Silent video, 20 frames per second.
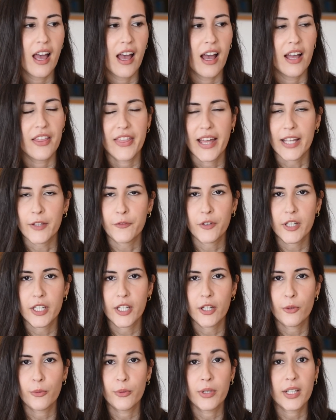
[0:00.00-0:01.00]
And that
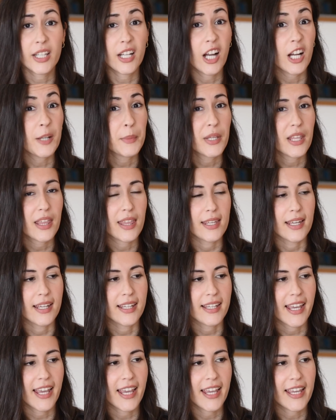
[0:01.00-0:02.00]
video really got me
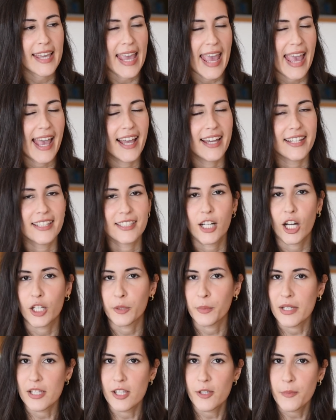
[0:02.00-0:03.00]
thinking, and it got
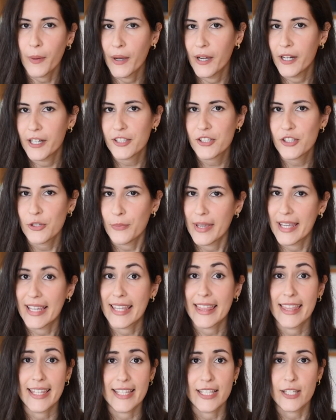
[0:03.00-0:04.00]
me inspired to make
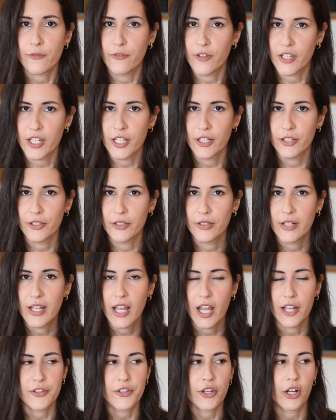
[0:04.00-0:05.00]
this video
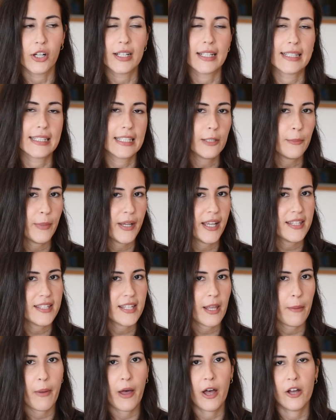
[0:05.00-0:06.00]
and talk a little
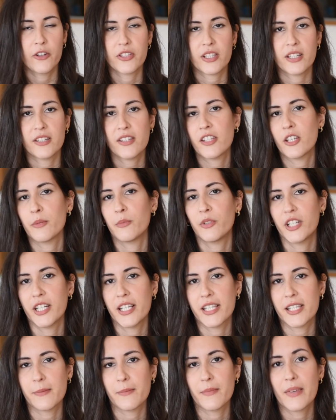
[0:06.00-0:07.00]
bit about
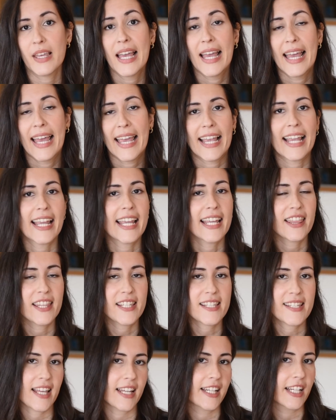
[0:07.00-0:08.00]
consumerism in the
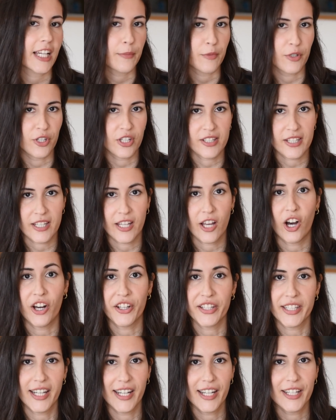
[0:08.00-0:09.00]
study community
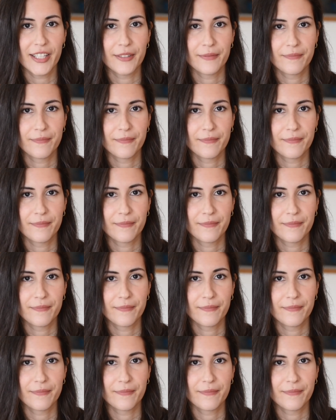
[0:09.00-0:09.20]
online.